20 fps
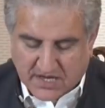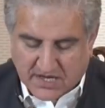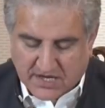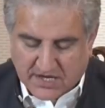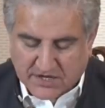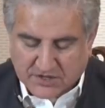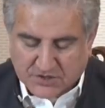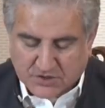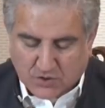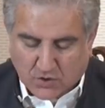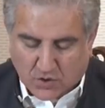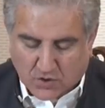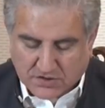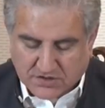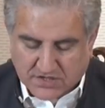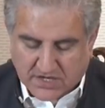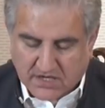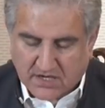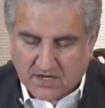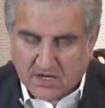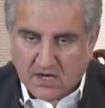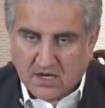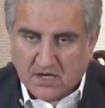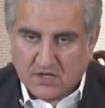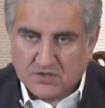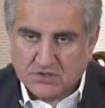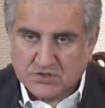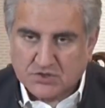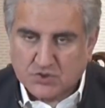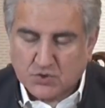is causing
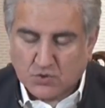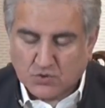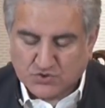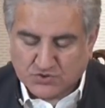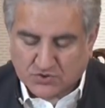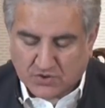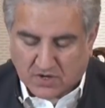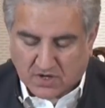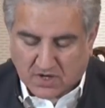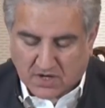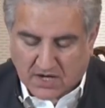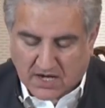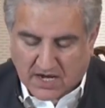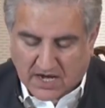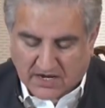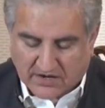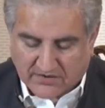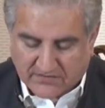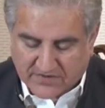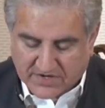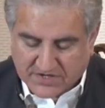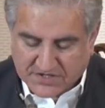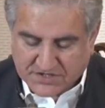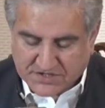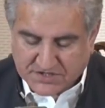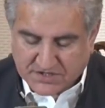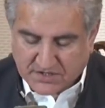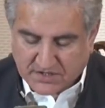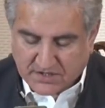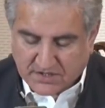social unrest,